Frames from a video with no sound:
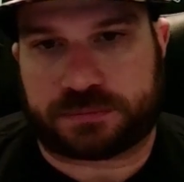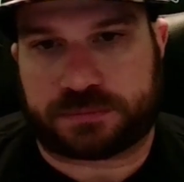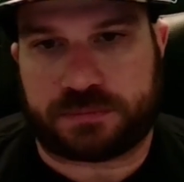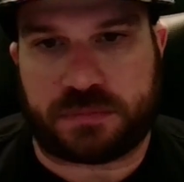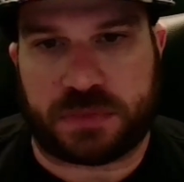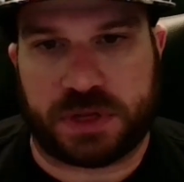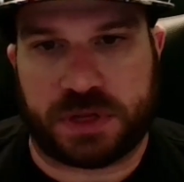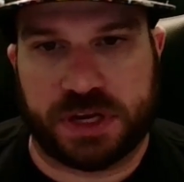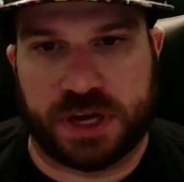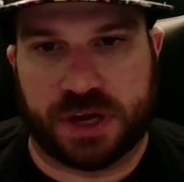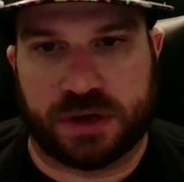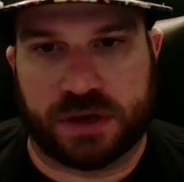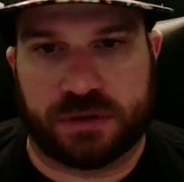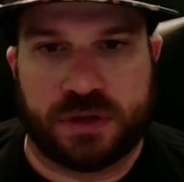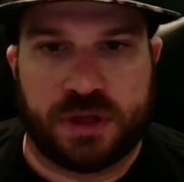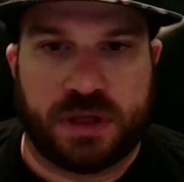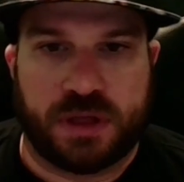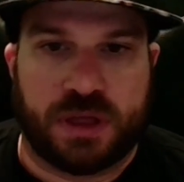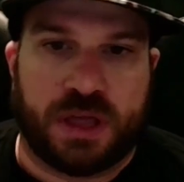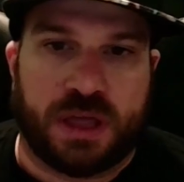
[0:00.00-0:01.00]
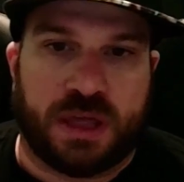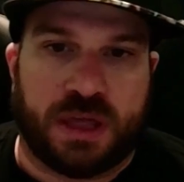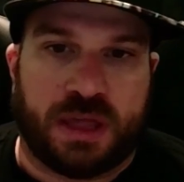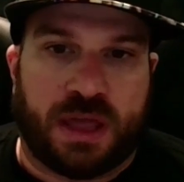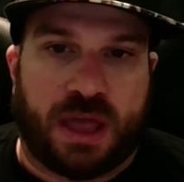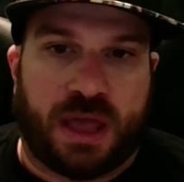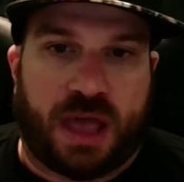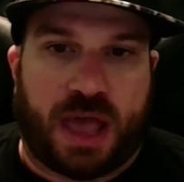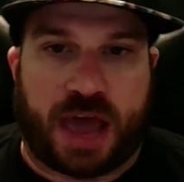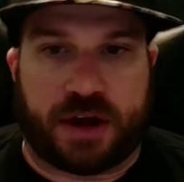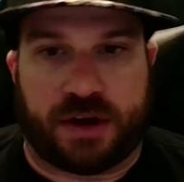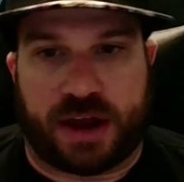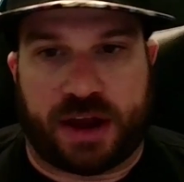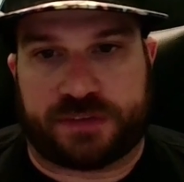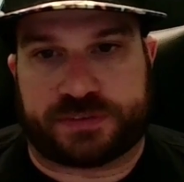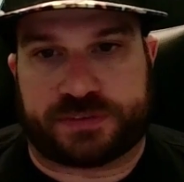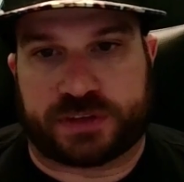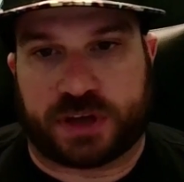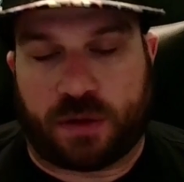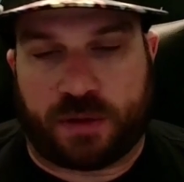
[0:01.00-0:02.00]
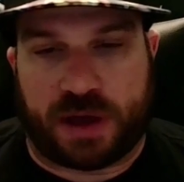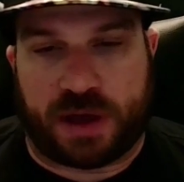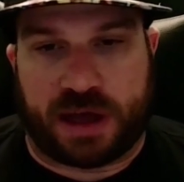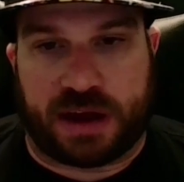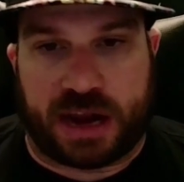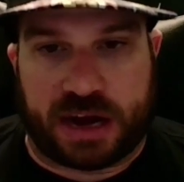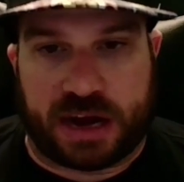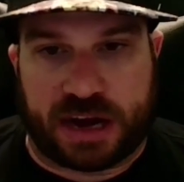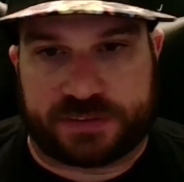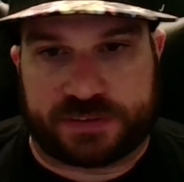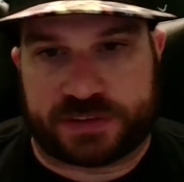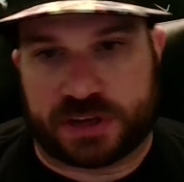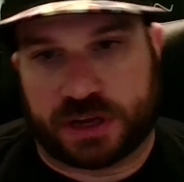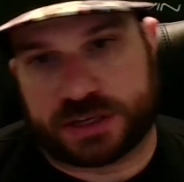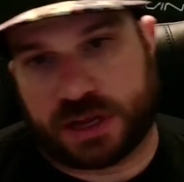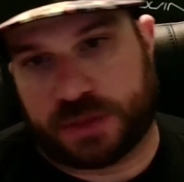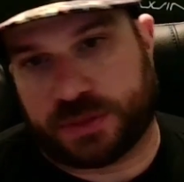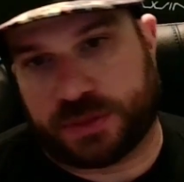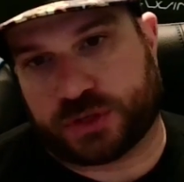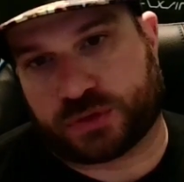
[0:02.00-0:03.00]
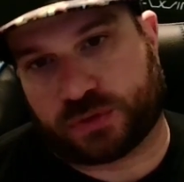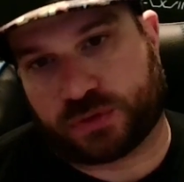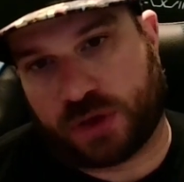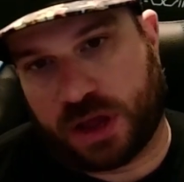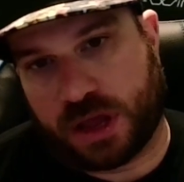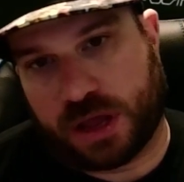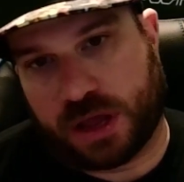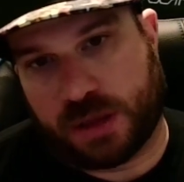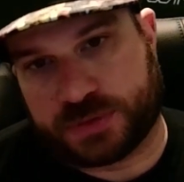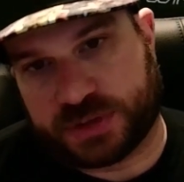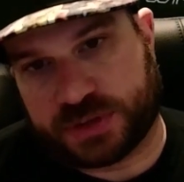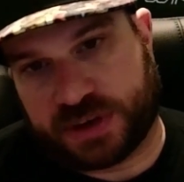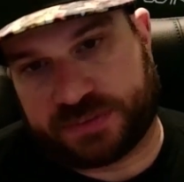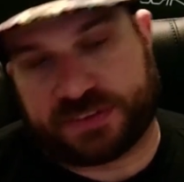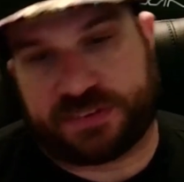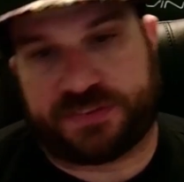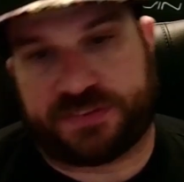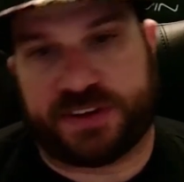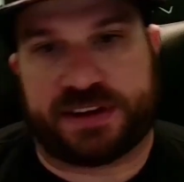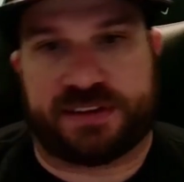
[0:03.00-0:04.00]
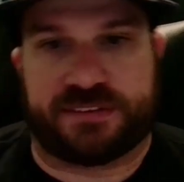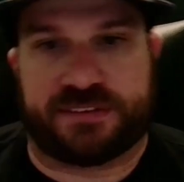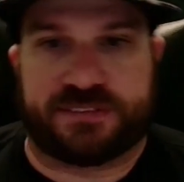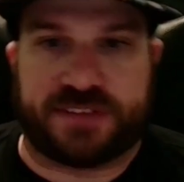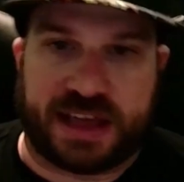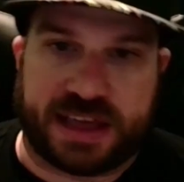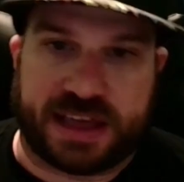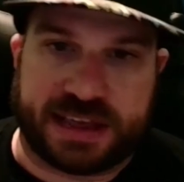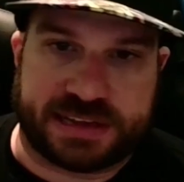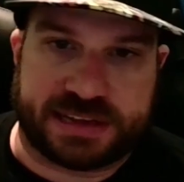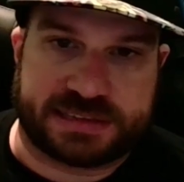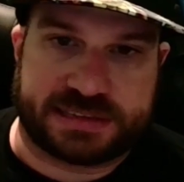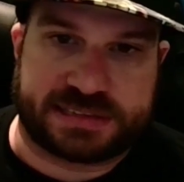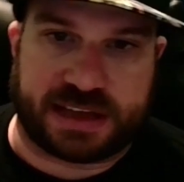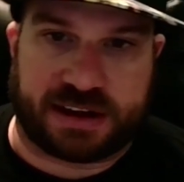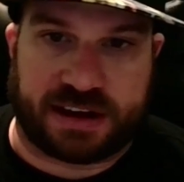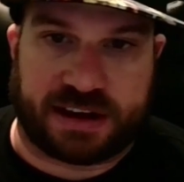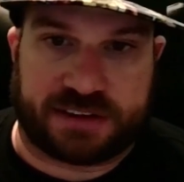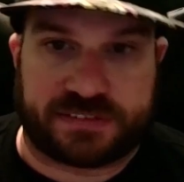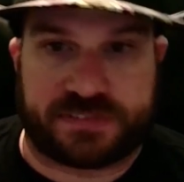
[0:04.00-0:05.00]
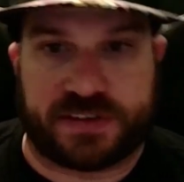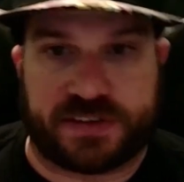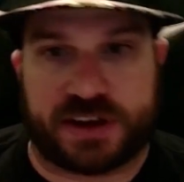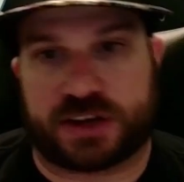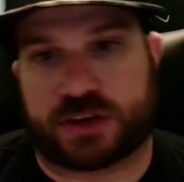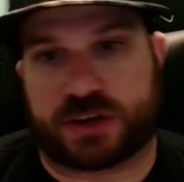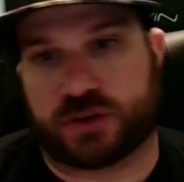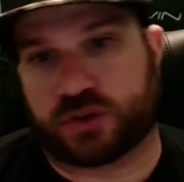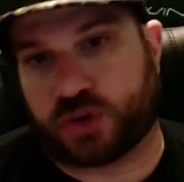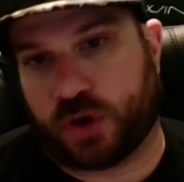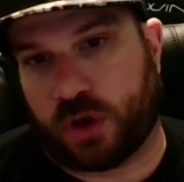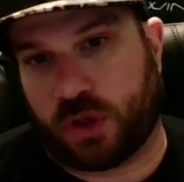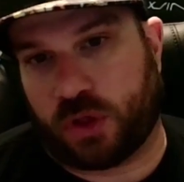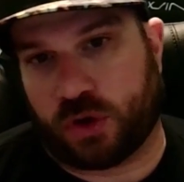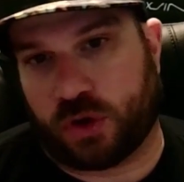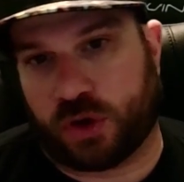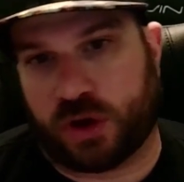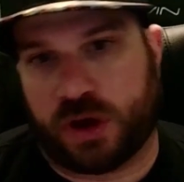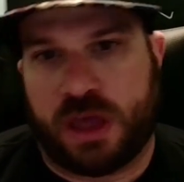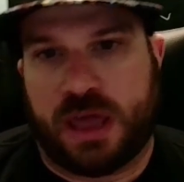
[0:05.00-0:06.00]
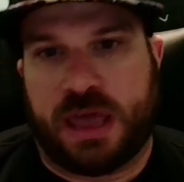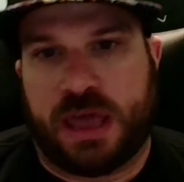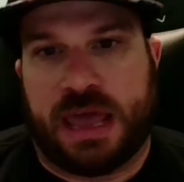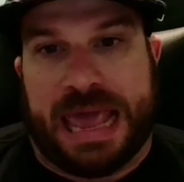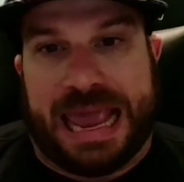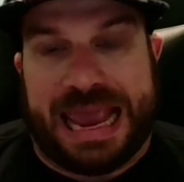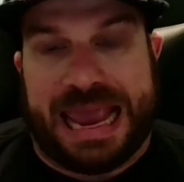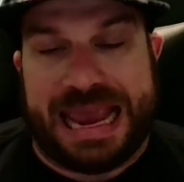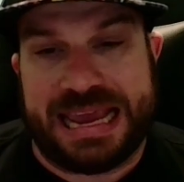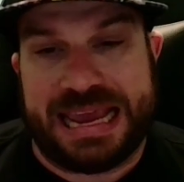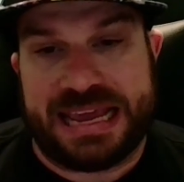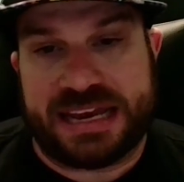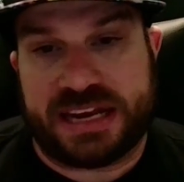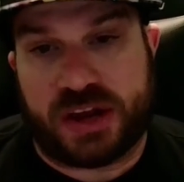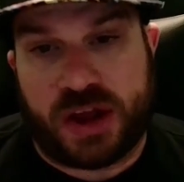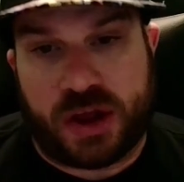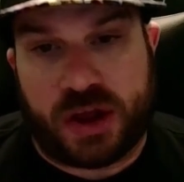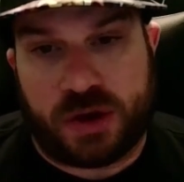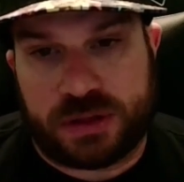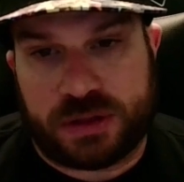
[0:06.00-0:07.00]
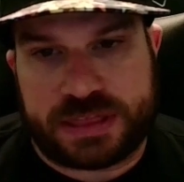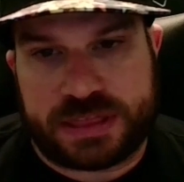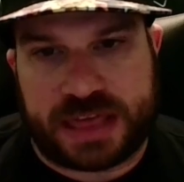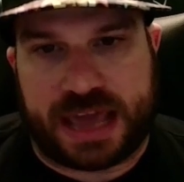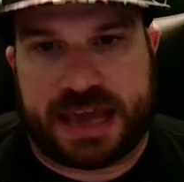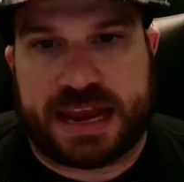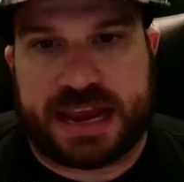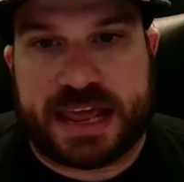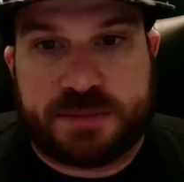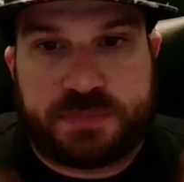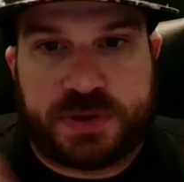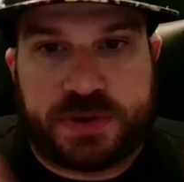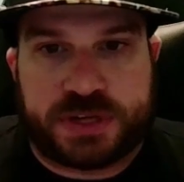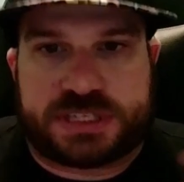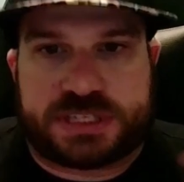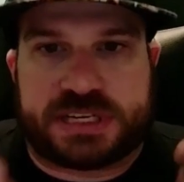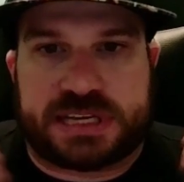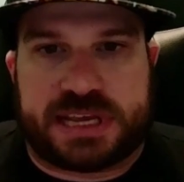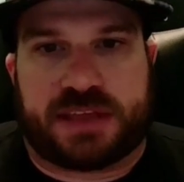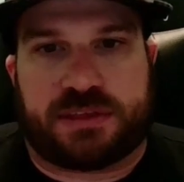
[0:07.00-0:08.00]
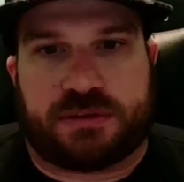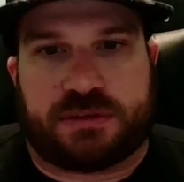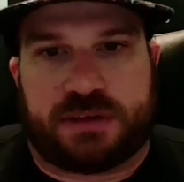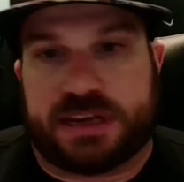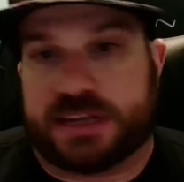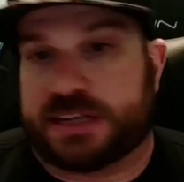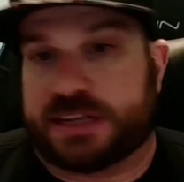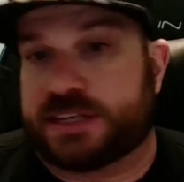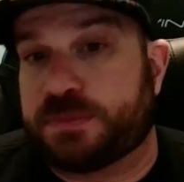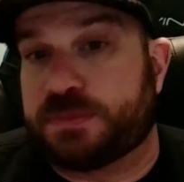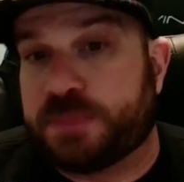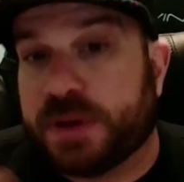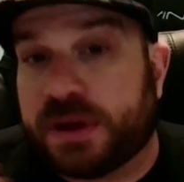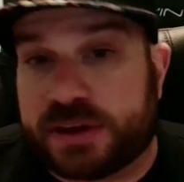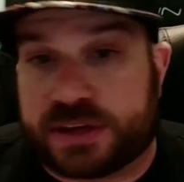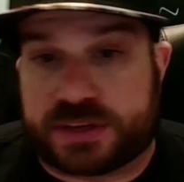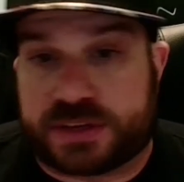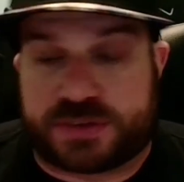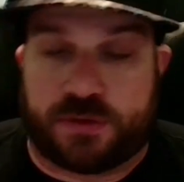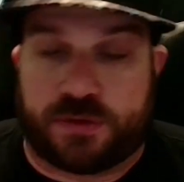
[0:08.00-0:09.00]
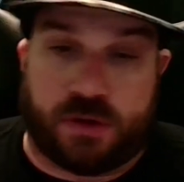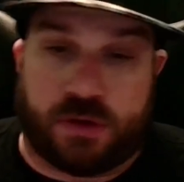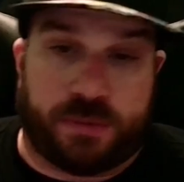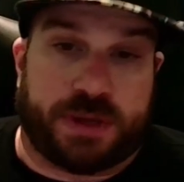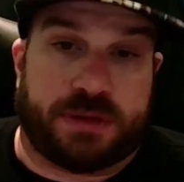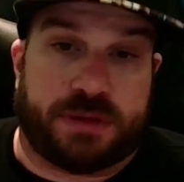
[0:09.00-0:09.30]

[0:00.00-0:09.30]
Yeah! I don't have to go out, I don't have to hunt down these ROMs, I don't have to find a device, I don't have to find a controller. And not only that, it puts together an experience for me.